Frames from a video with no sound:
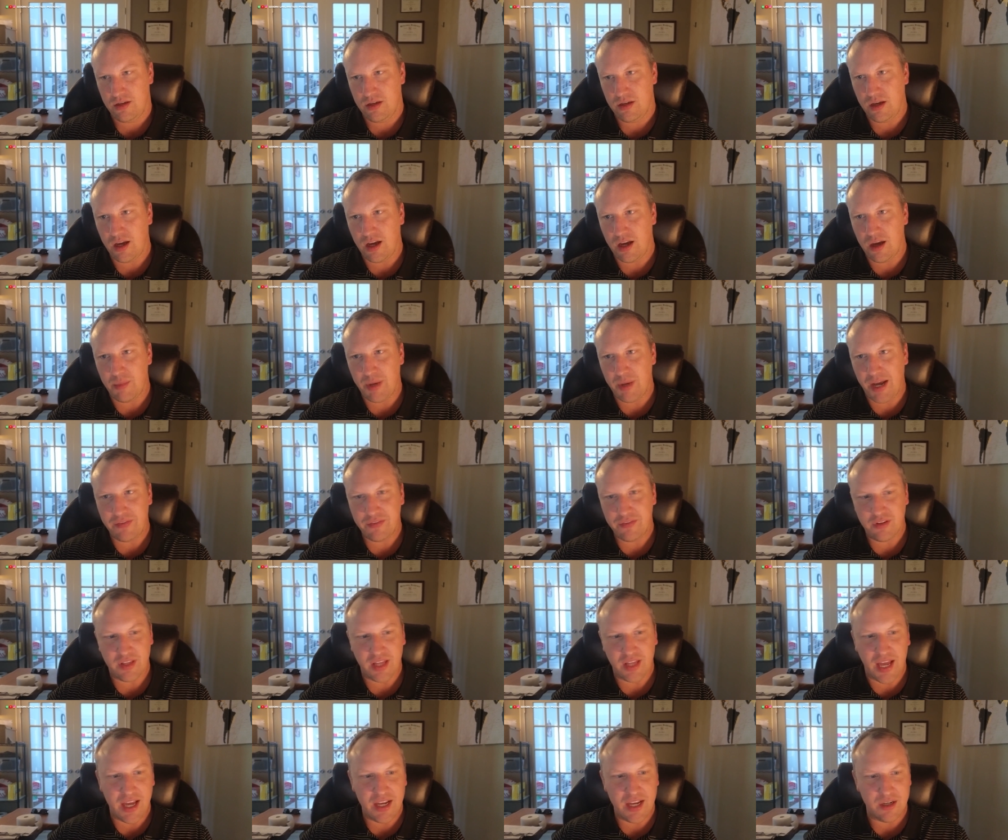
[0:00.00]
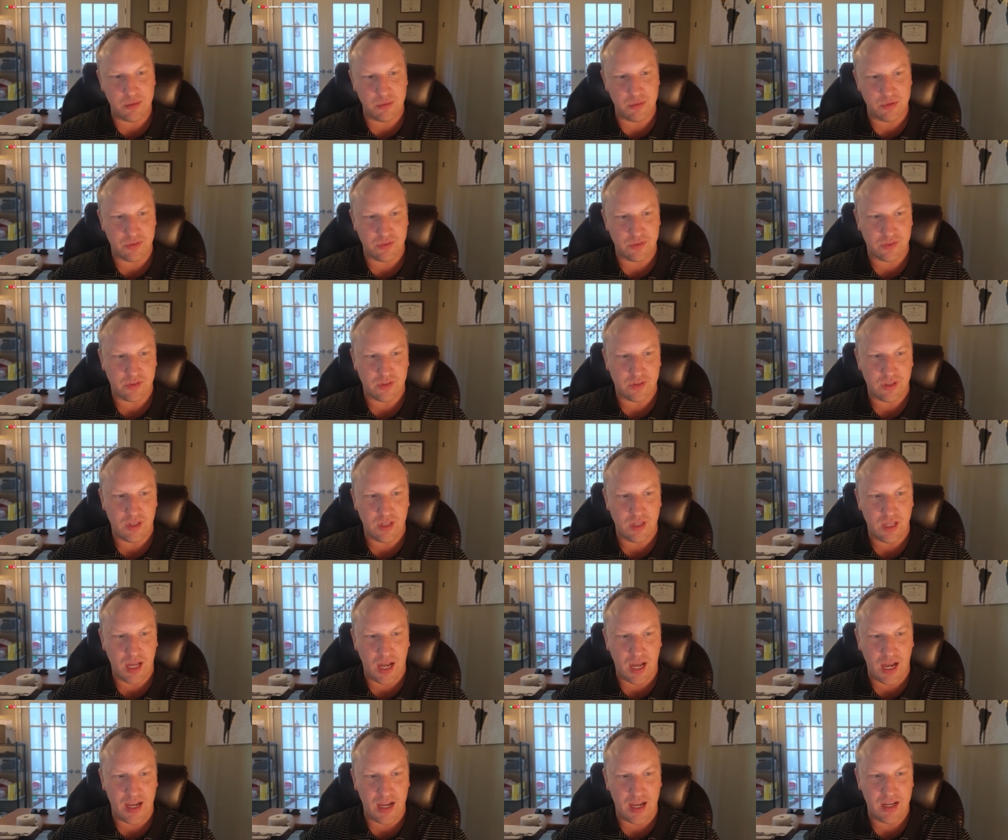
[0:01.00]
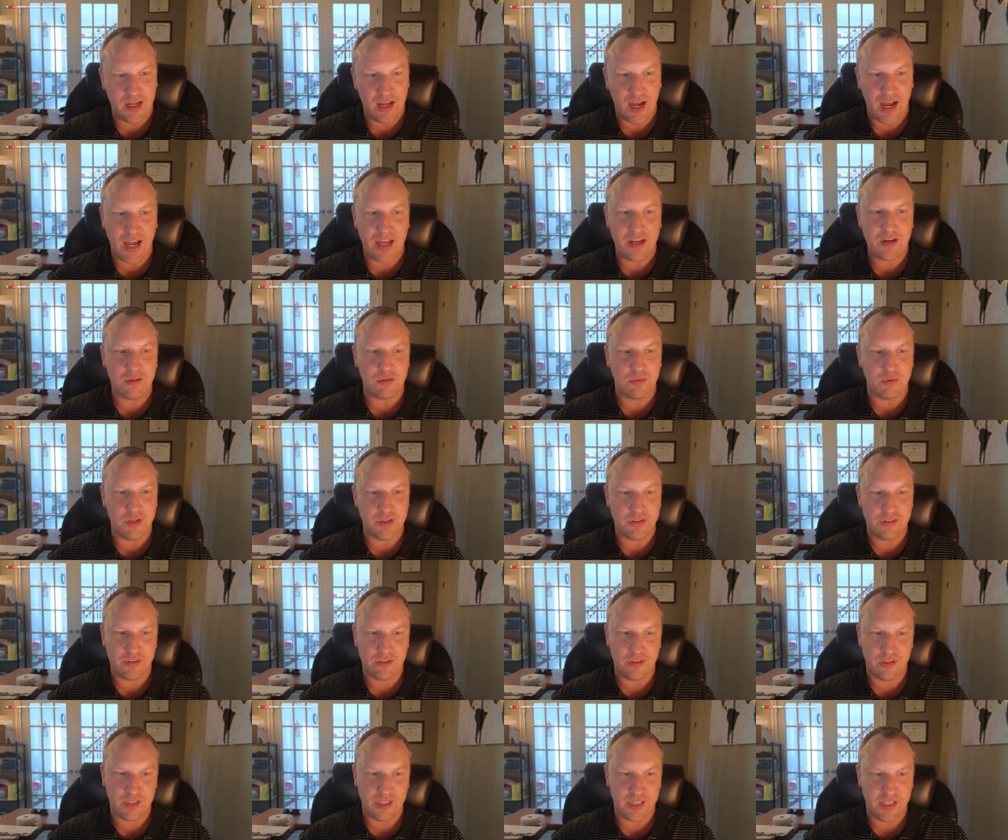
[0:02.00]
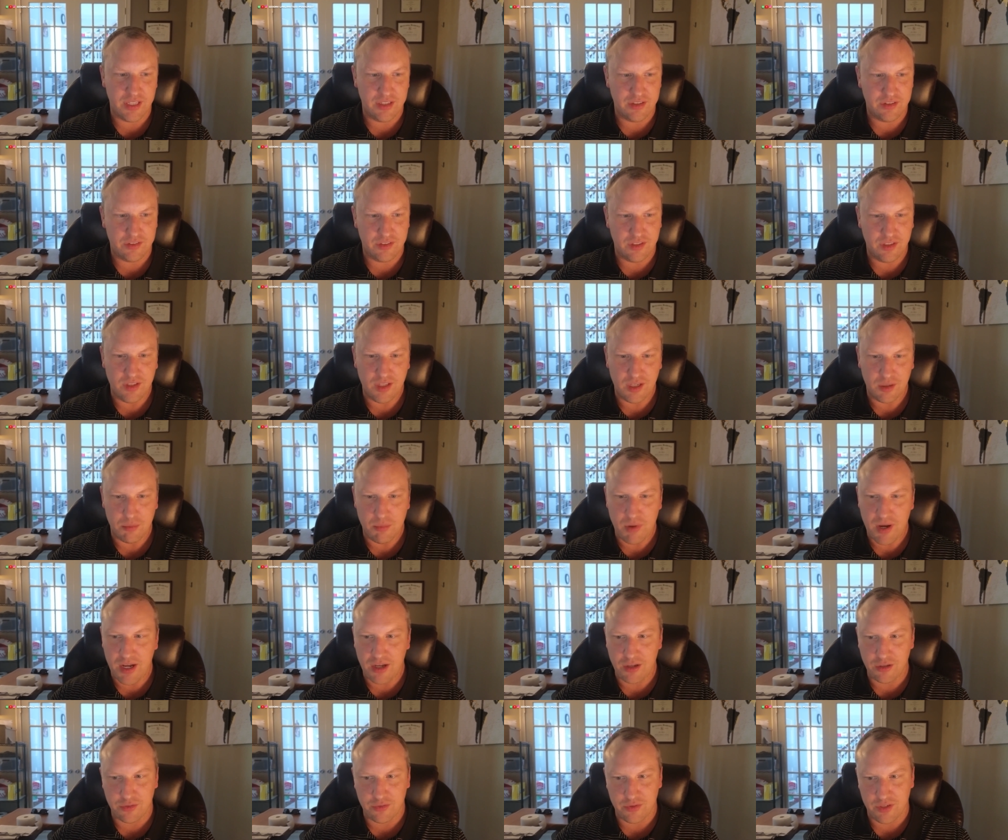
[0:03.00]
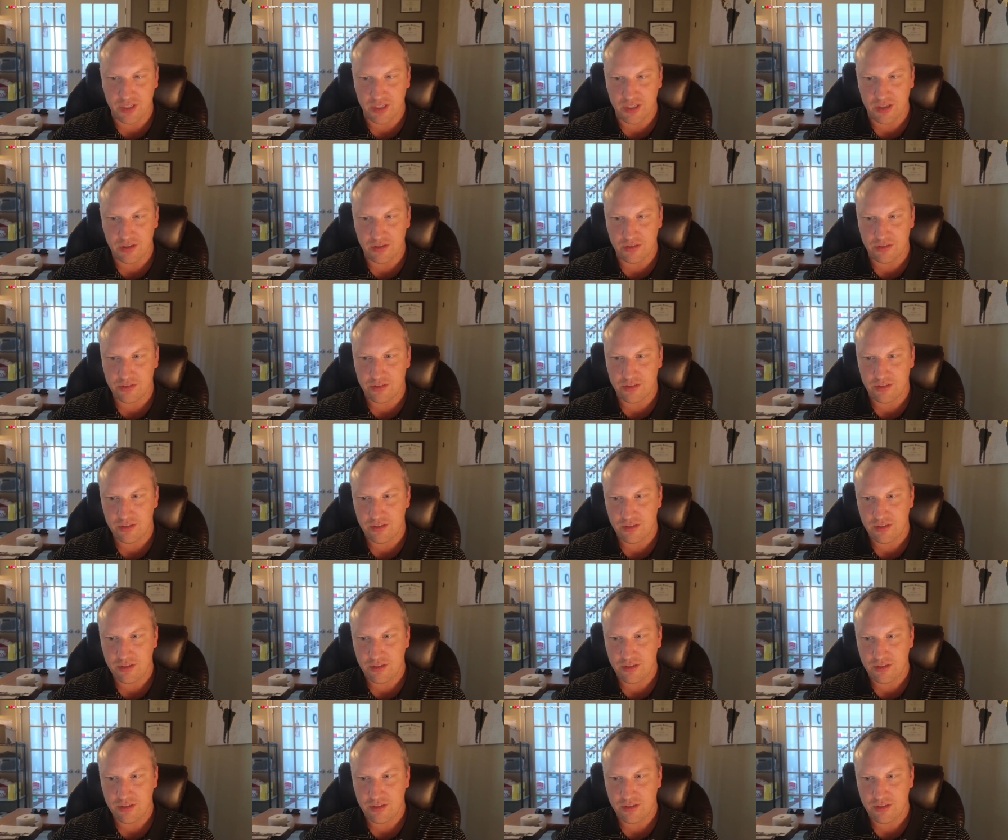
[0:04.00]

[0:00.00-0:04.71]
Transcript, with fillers: Um, after that, it was I, I had originally seen like Miles videos